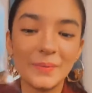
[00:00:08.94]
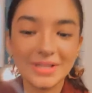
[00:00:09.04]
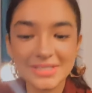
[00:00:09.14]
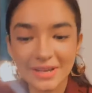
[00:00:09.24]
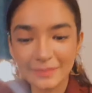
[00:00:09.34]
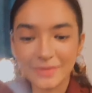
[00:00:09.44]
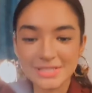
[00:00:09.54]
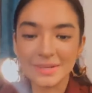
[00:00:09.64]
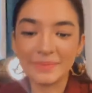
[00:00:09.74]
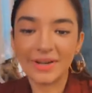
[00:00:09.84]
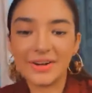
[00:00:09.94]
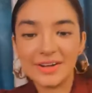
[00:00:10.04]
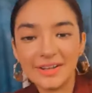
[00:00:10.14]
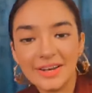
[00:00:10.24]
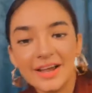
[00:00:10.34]
What's up
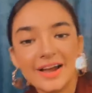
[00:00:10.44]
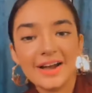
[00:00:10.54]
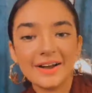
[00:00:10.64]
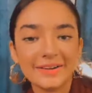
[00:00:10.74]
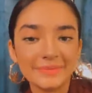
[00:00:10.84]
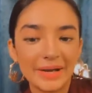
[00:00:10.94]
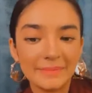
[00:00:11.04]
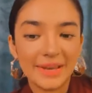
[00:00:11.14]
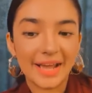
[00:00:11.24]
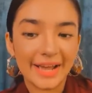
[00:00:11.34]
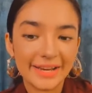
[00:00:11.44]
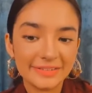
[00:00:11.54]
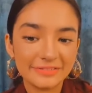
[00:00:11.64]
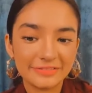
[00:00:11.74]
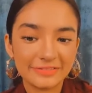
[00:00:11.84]
y'all? I'm
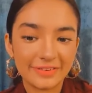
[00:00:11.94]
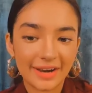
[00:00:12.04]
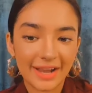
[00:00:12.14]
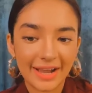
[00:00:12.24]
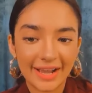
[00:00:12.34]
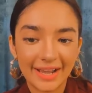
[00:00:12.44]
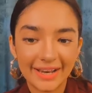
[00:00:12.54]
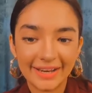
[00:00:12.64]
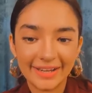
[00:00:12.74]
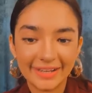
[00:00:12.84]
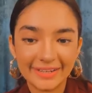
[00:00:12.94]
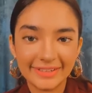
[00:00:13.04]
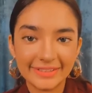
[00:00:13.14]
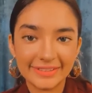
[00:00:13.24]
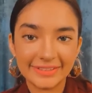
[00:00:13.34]
live
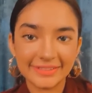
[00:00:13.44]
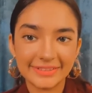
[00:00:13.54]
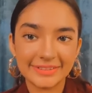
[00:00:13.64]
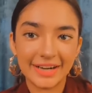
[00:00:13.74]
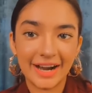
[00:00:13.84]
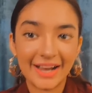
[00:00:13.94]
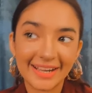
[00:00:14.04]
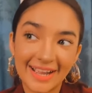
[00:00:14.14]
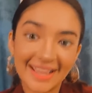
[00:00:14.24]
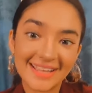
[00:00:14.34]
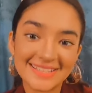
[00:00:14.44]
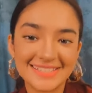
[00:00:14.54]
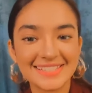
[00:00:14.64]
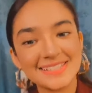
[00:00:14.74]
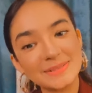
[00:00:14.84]
and hi
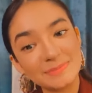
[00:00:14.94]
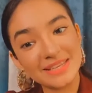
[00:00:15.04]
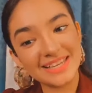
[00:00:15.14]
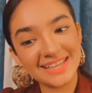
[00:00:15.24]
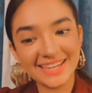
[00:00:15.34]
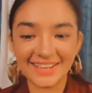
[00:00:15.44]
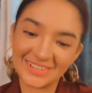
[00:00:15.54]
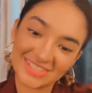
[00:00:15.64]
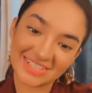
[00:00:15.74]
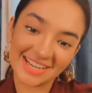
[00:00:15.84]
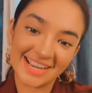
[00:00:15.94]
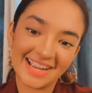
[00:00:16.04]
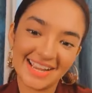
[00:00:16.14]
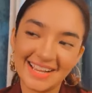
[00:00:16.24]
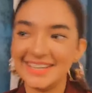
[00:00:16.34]
guys, this is me,
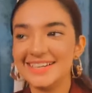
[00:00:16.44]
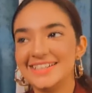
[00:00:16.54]
Anushka.